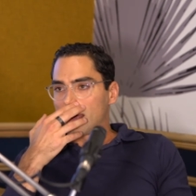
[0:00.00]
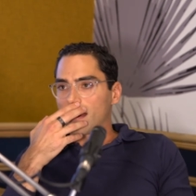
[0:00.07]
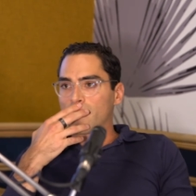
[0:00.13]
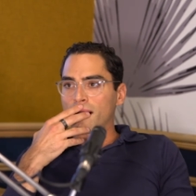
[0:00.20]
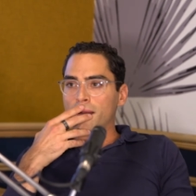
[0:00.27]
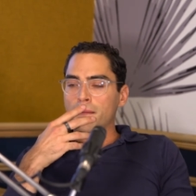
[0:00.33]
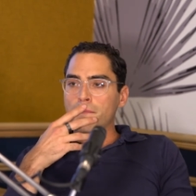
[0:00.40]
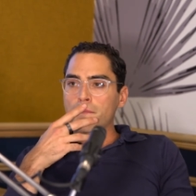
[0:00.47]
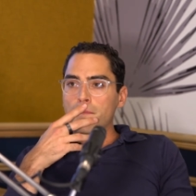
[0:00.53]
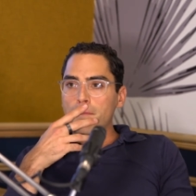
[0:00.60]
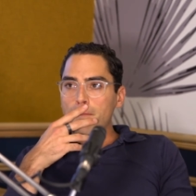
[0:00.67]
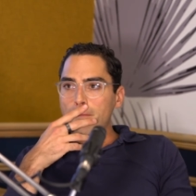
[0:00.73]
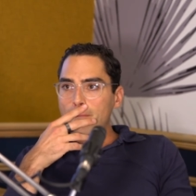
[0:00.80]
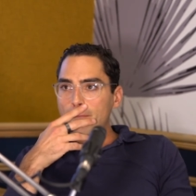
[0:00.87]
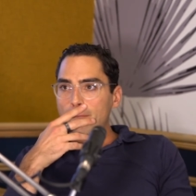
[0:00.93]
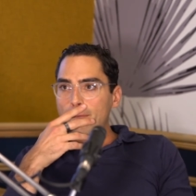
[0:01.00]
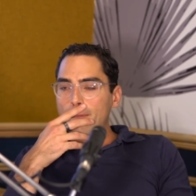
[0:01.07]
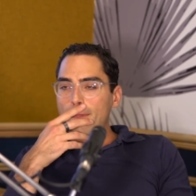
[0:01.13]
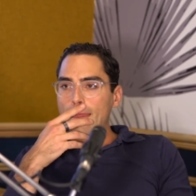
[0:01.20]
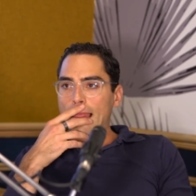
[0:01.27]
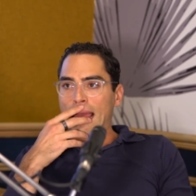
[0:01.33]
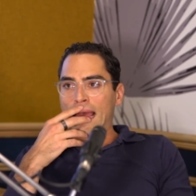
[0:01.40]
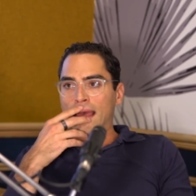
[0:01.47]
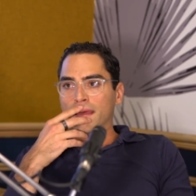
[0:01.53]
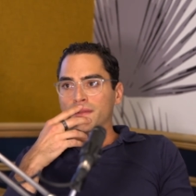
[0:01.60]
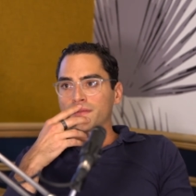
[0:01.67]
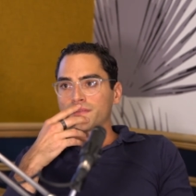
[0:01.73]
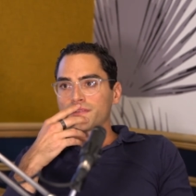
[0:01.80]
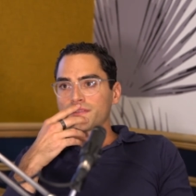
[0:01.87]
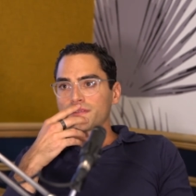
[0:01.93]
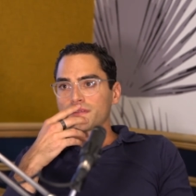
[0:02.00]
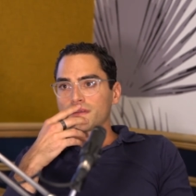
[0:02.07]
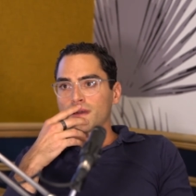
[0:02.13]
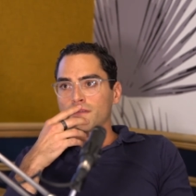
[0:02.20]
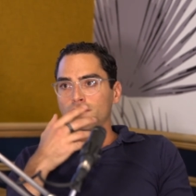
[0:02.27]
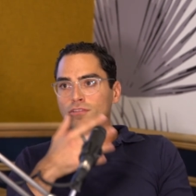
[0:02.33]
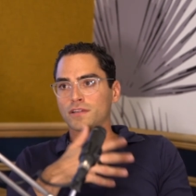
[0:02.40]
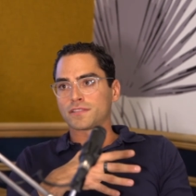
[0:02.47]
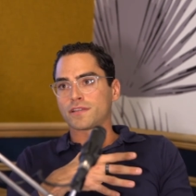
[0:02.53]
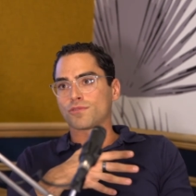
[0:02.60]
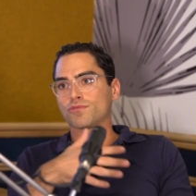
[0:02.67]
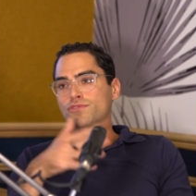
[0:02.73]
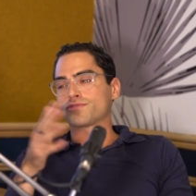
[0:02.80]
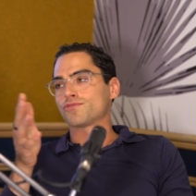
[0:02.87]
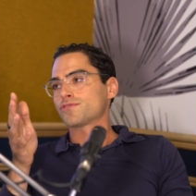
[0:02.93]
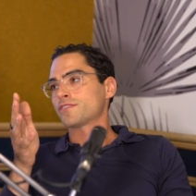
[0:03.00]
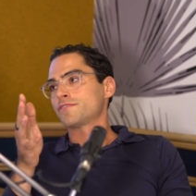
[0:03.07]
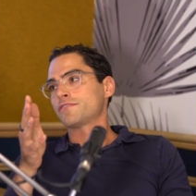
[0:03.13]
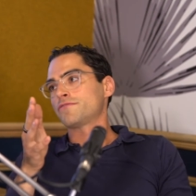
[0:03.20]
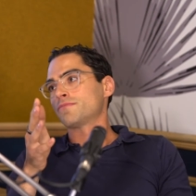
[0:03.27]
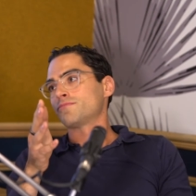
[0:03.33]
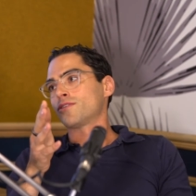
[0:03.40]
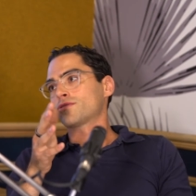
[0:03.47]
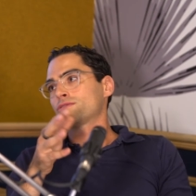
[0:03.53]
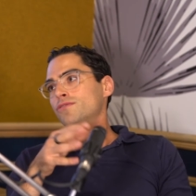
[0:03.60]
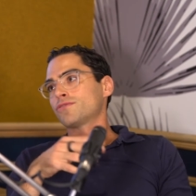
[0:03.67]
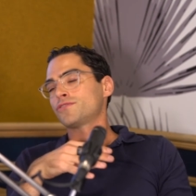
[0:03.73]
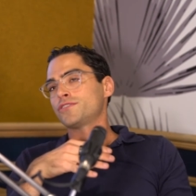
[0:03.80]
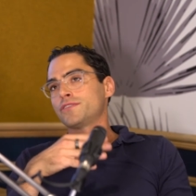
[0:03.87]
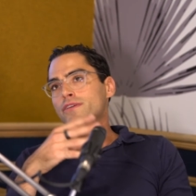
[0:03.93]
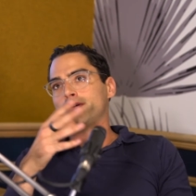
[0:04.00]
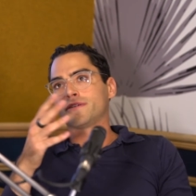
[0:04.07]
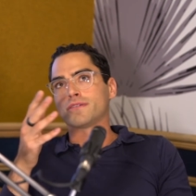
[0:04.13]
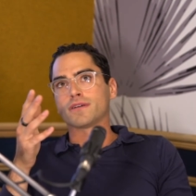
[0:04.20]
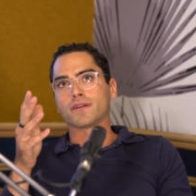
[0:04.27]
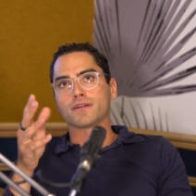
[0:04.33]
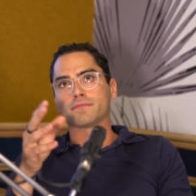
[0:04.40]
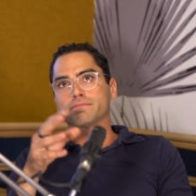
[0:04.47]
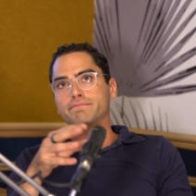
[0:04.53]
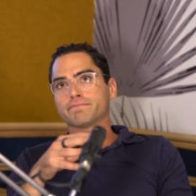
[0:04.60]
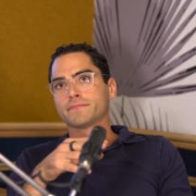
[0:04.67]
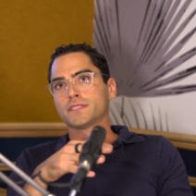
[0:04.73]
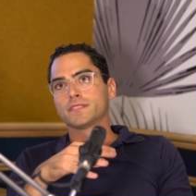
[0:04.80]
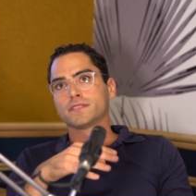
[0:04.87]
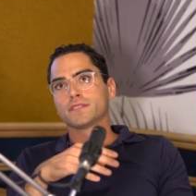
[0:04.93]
Um, And I've looked at all sorts of different models. You know, um,